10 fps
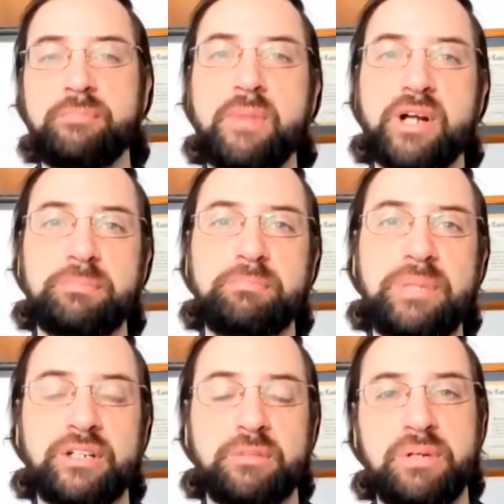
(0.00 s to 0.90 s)
much
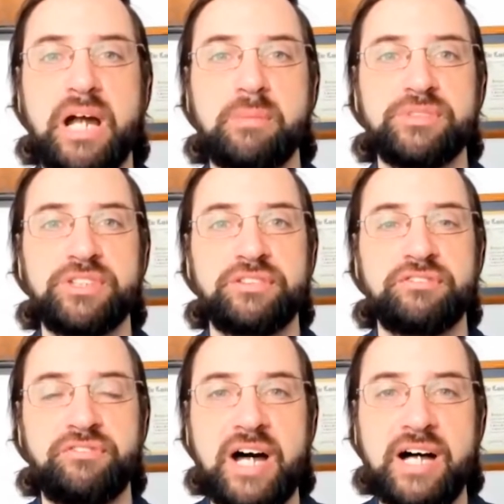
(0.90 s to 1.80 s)
bigger problems to
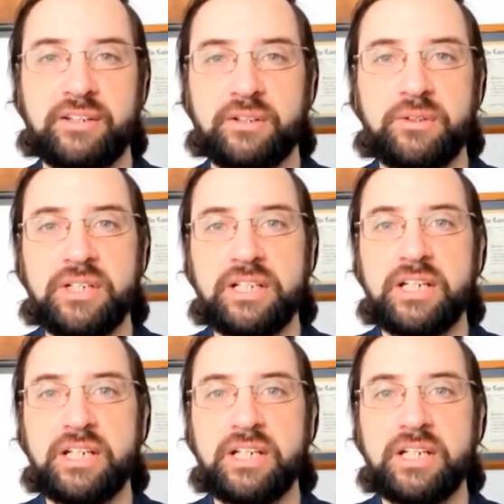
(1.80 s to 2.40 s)
follow,